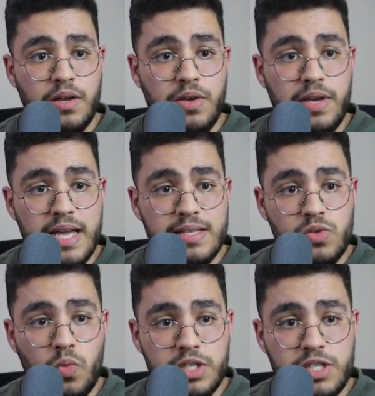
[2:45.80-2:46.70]
You can
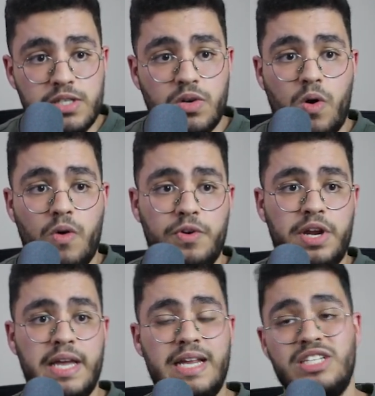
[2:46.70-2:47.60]
switch it over
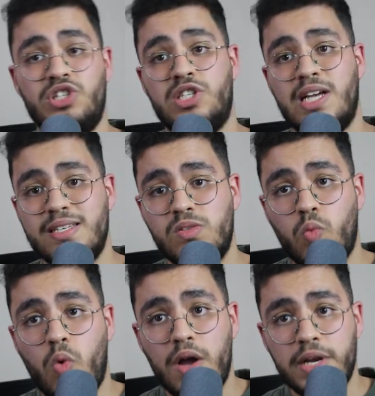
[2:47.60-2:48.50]
here in just
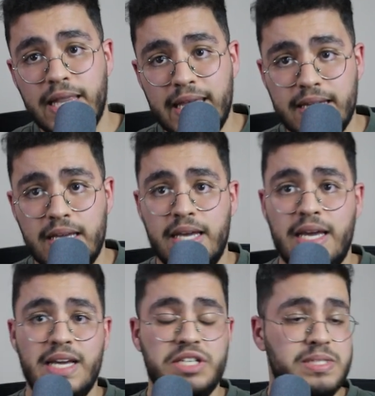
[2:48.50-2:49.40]
one click.
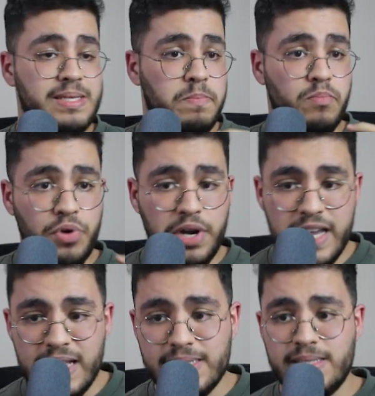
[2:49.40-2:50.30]
It's a
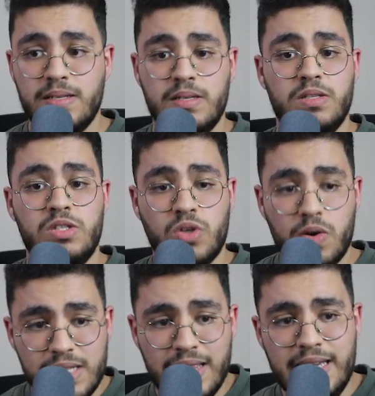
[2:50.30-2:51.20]
breeze,
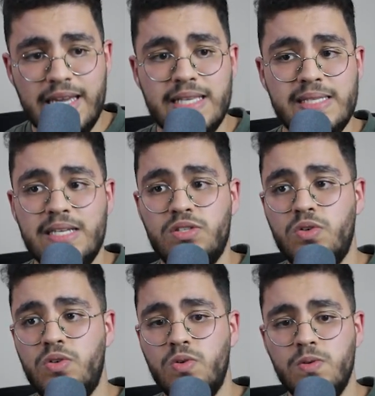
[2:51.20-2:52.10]
totally easy to
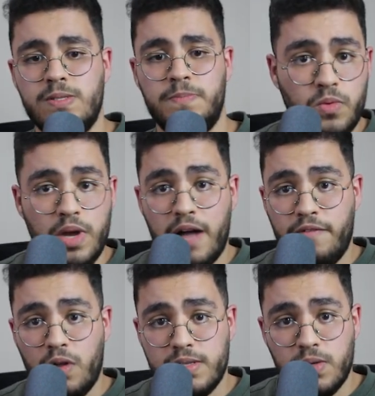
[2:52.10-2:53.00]
use. We have
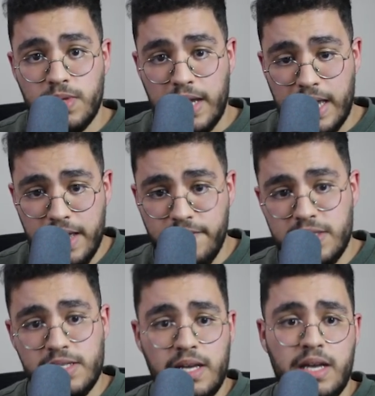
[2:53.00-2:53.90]
also the
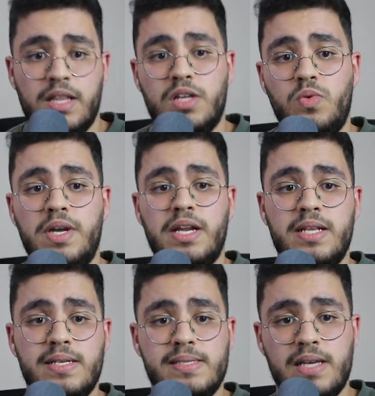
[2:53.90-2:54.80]
event that we're gonna
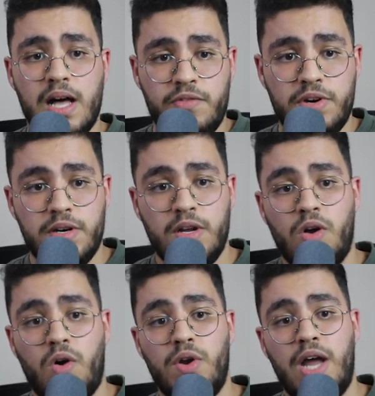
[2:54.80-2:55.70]
discover
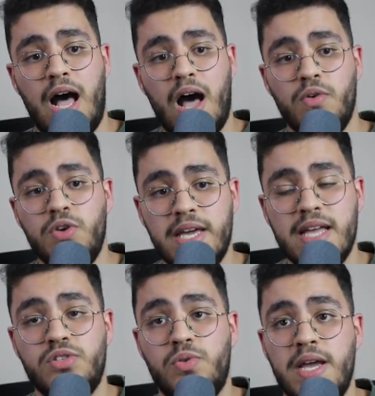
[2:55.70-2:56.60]
on how you
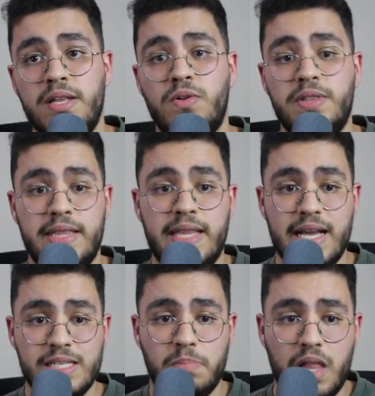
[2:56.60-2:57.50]
can trade on
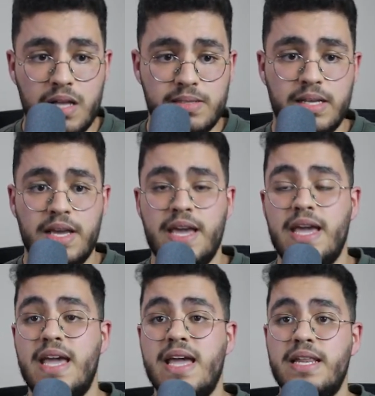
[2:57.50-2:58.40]
Dex Plus
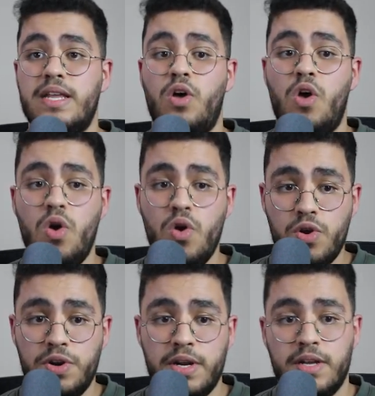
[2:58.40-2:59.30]
and
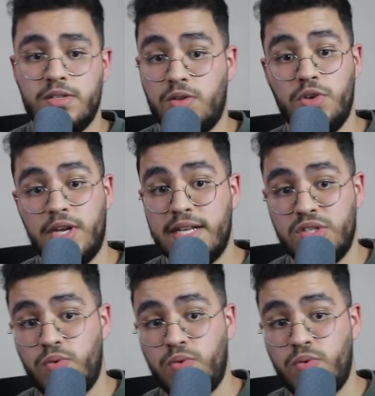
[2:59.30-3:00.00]
earn. So you can